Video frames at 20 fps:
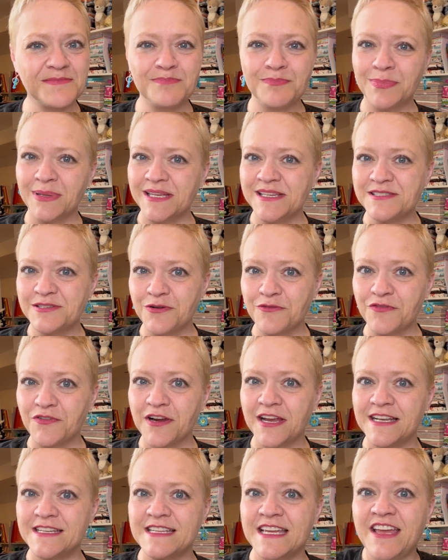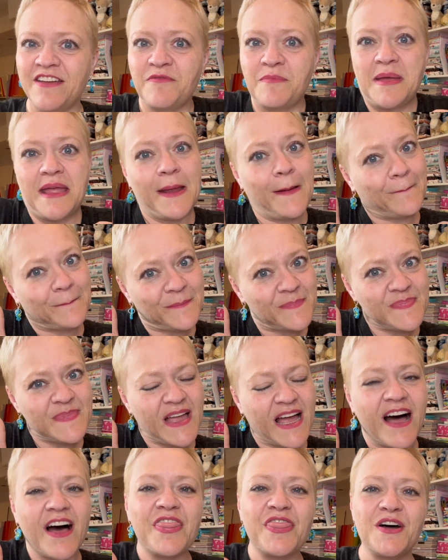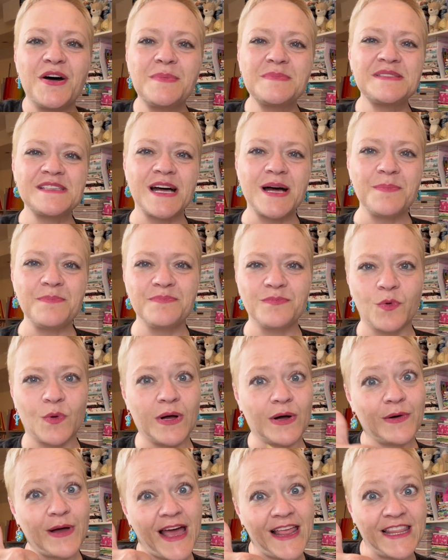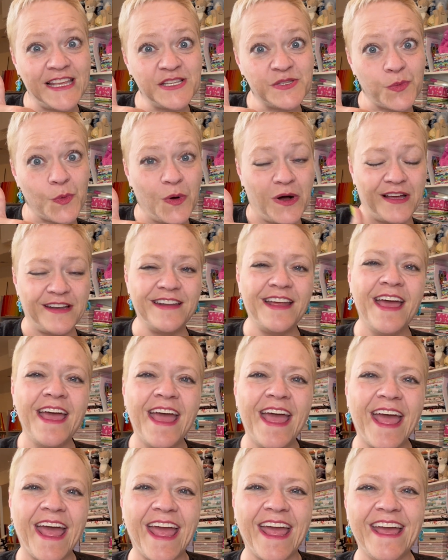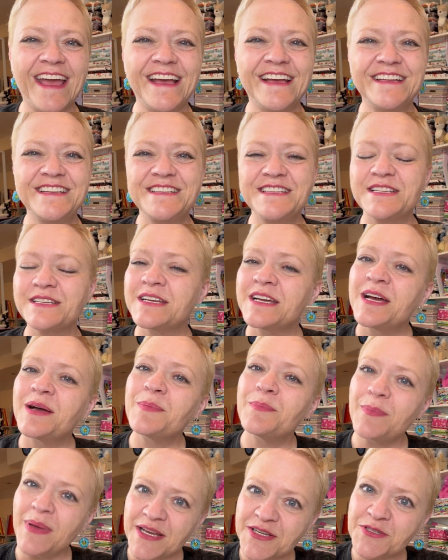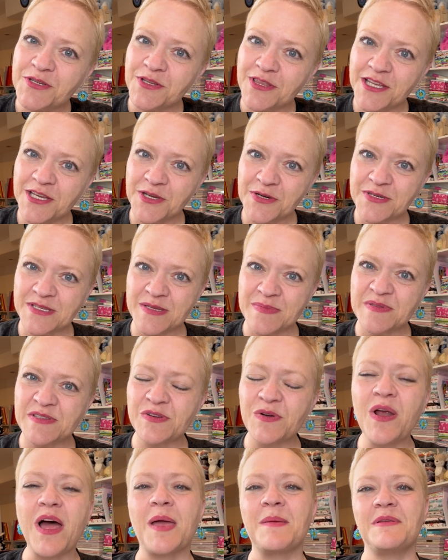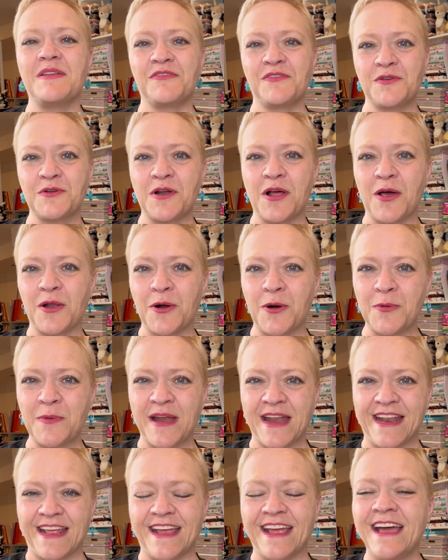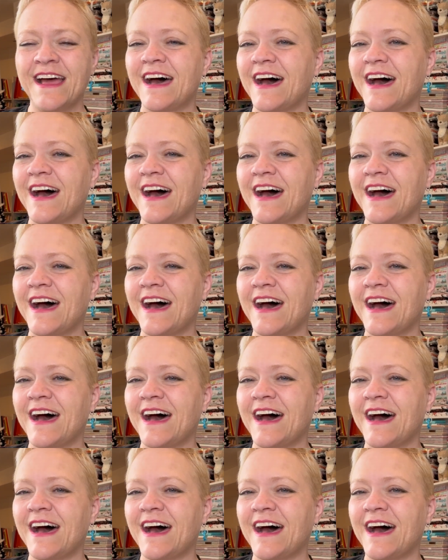Please don't forget to give me a thumbs up, well, at least one, and make sure that you're subscribed if you're not already.